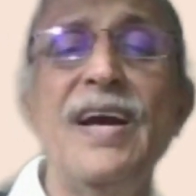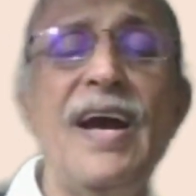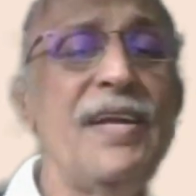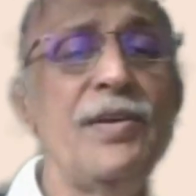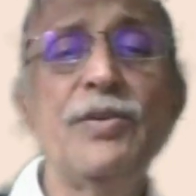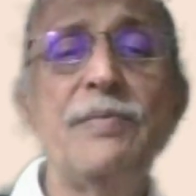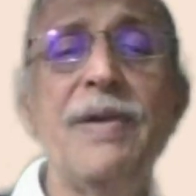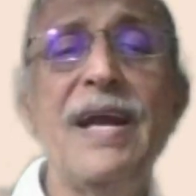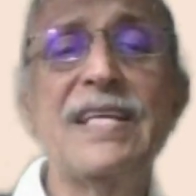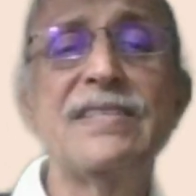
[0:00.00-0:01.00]
I know the
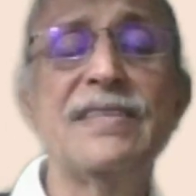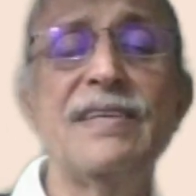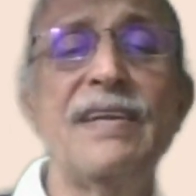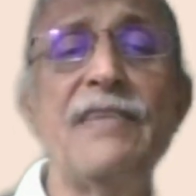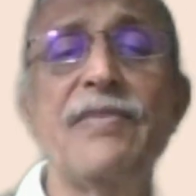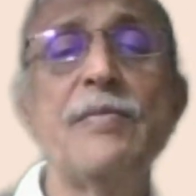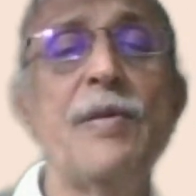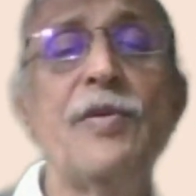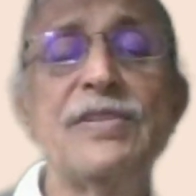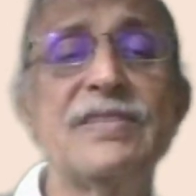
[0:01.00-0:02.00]
banks right from
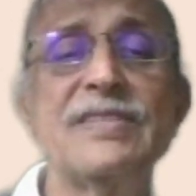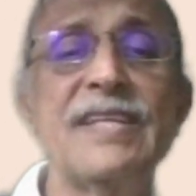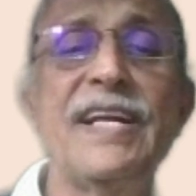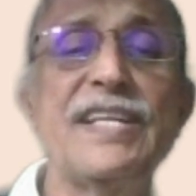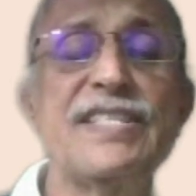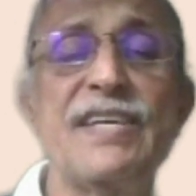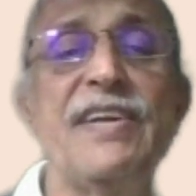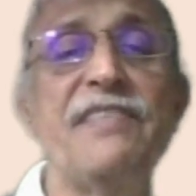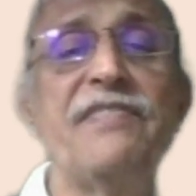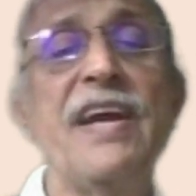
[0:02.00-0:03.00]
about
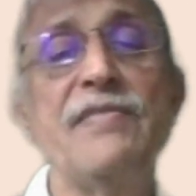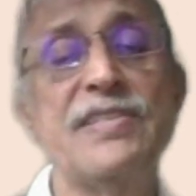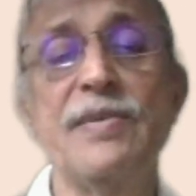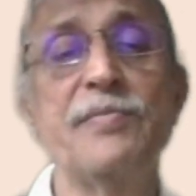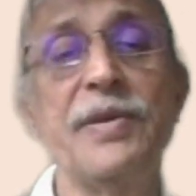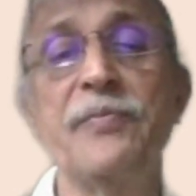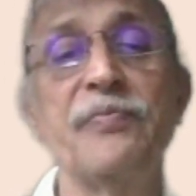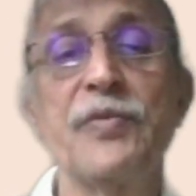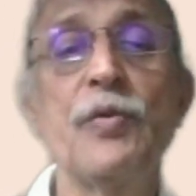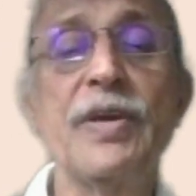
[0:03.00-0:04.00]
1975 or something.
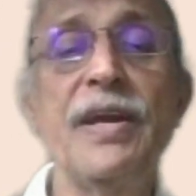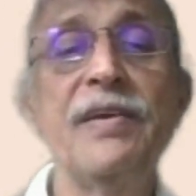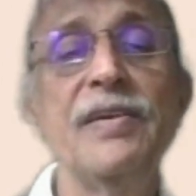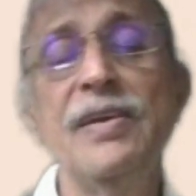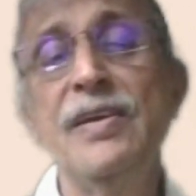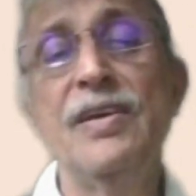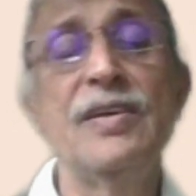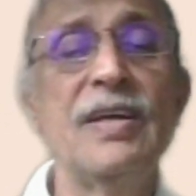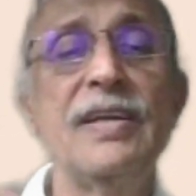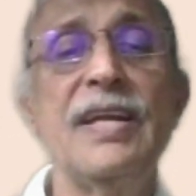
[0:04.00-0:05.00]
Okay,
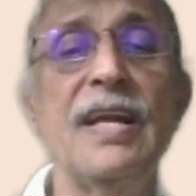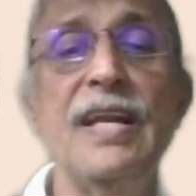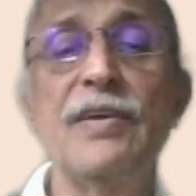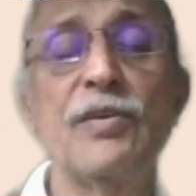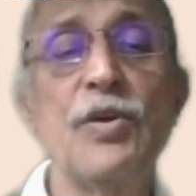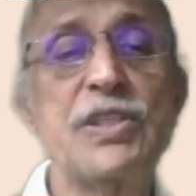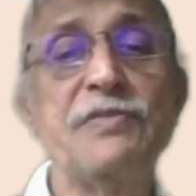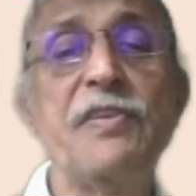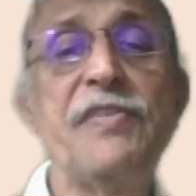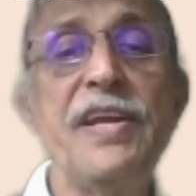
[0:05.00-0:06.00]
nearly close
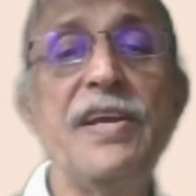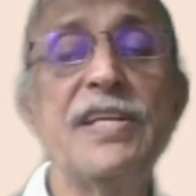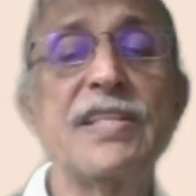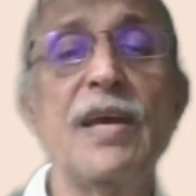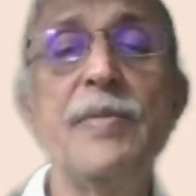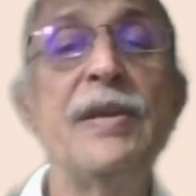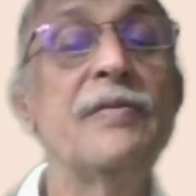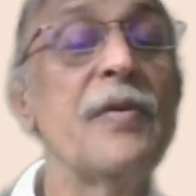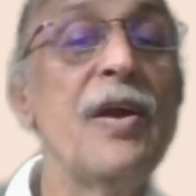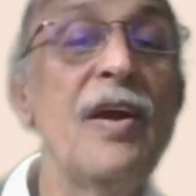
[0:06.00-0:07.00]
to 50 years I've been